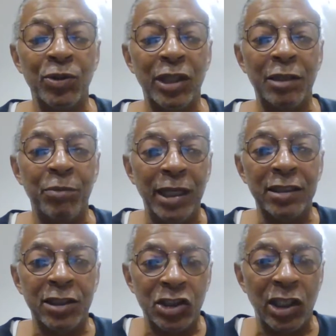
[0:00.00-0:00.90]
that made
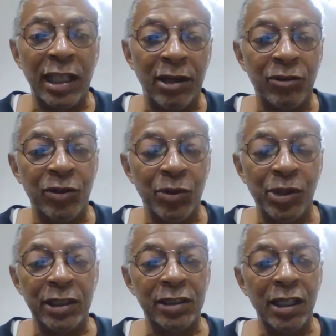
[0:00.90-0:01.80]
such a loud
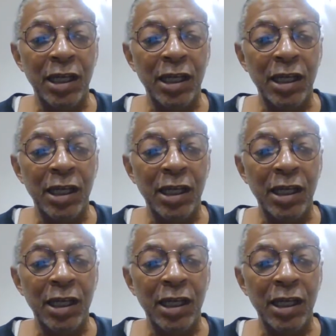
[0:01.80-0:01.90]
noise.